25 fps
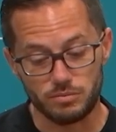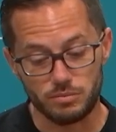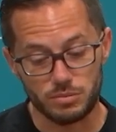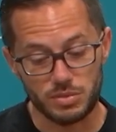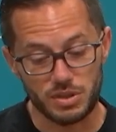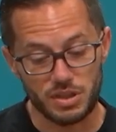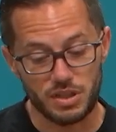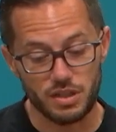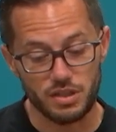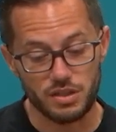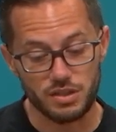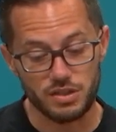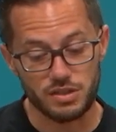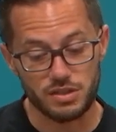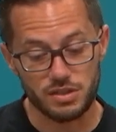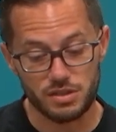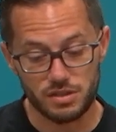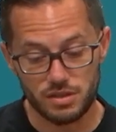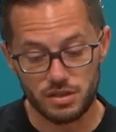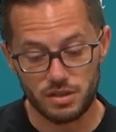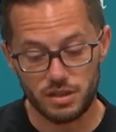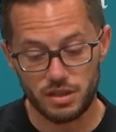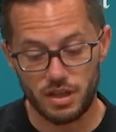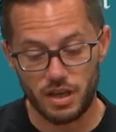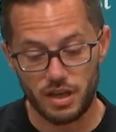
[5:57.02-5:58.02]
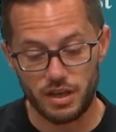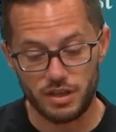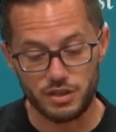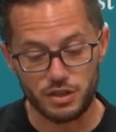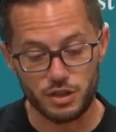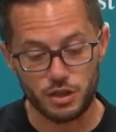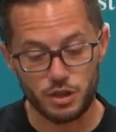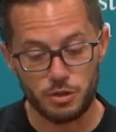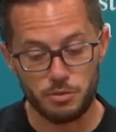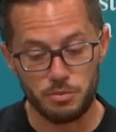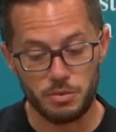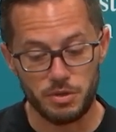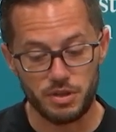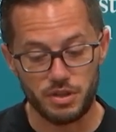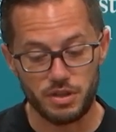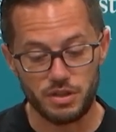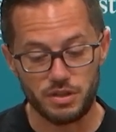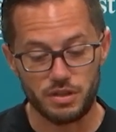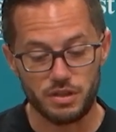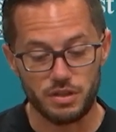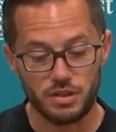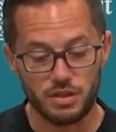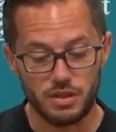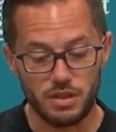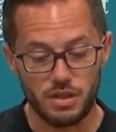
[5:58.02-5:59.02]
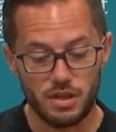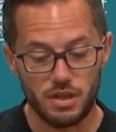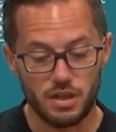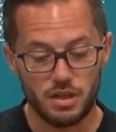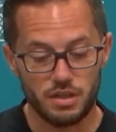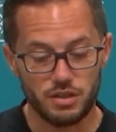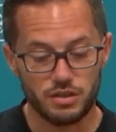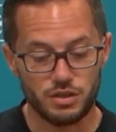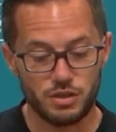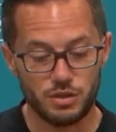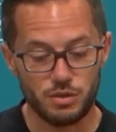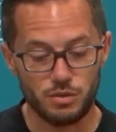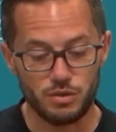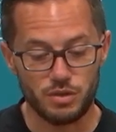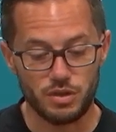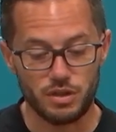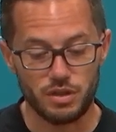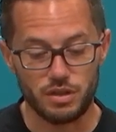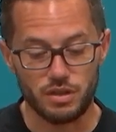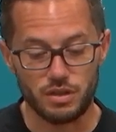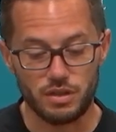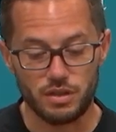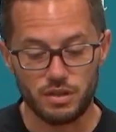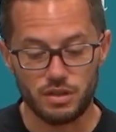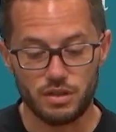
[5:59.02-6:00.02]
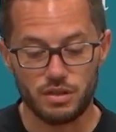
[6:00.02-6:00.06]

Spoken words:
because guys are committing to the